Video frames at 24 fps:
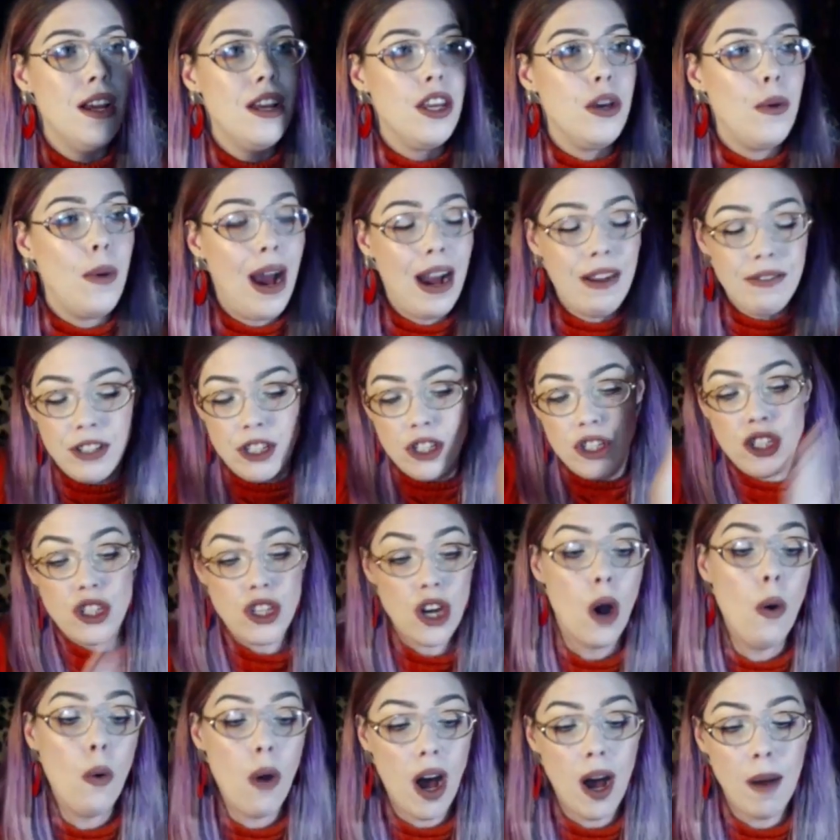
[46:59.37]
You have to
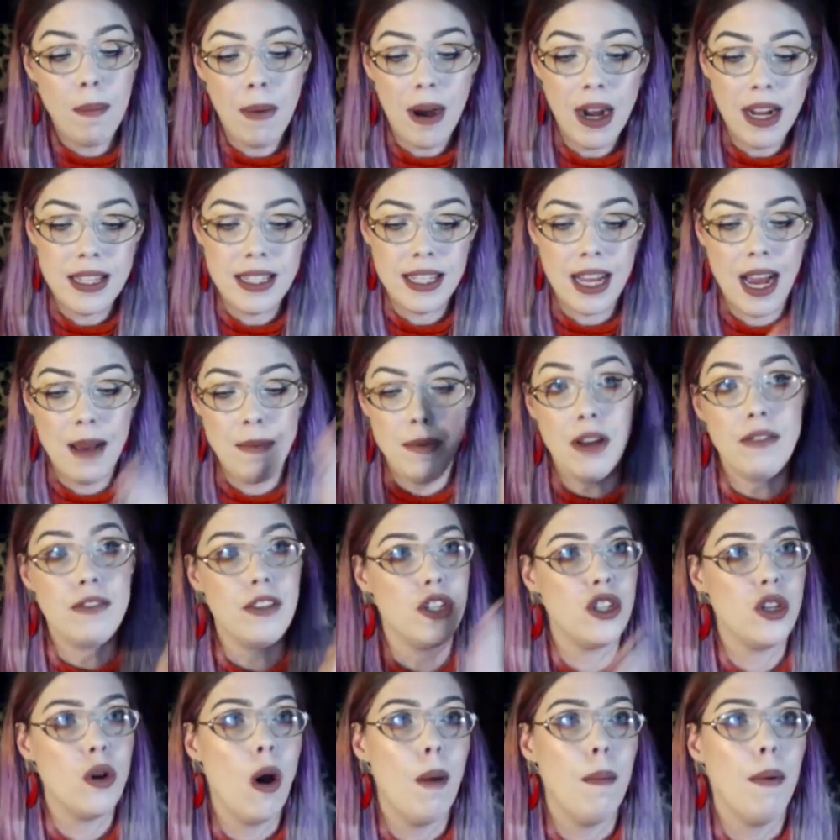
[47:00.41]
show up on time. You have to
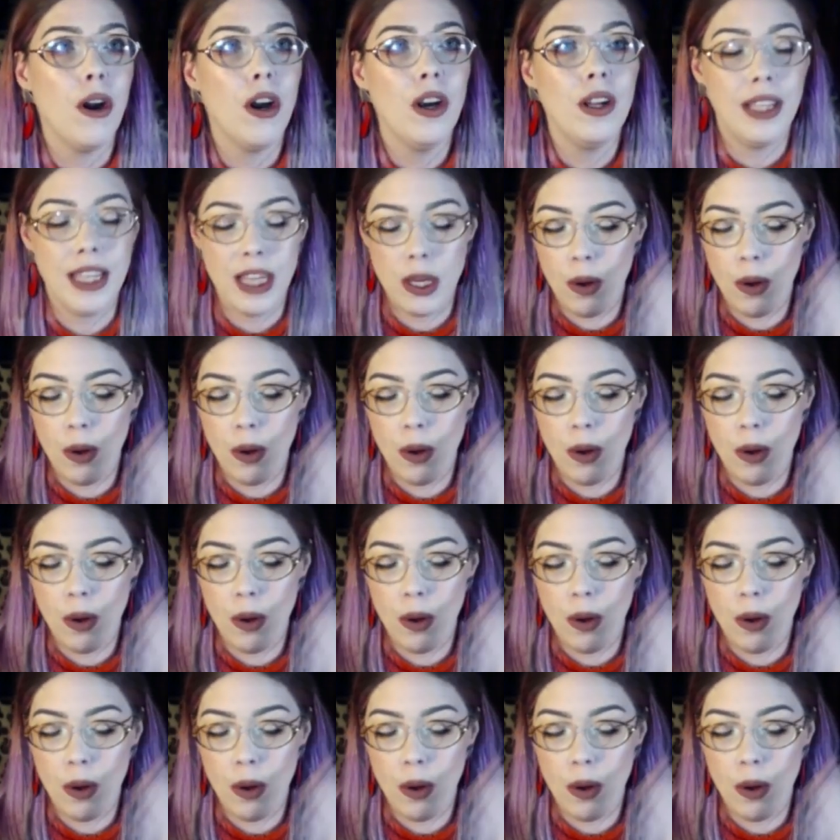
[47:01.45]
show up early.